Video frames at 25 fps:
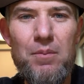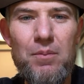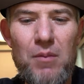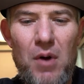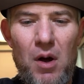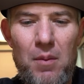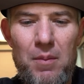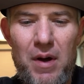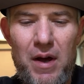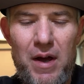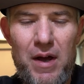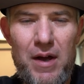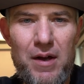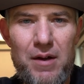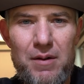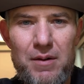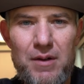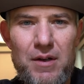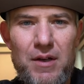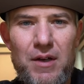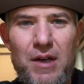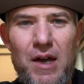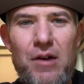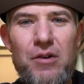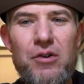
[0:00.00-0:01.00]
On my
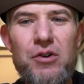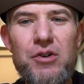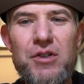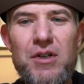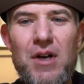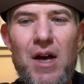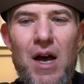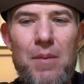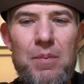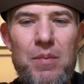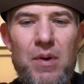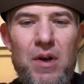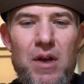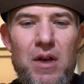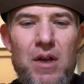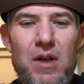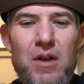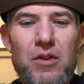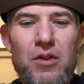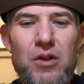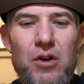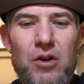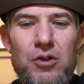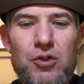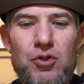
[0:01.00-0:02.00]
countertop,
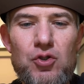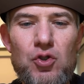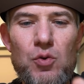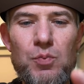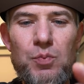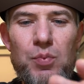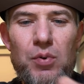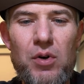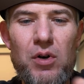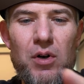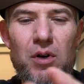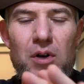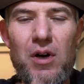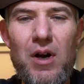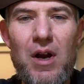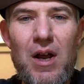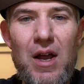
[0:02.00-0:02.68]
they're super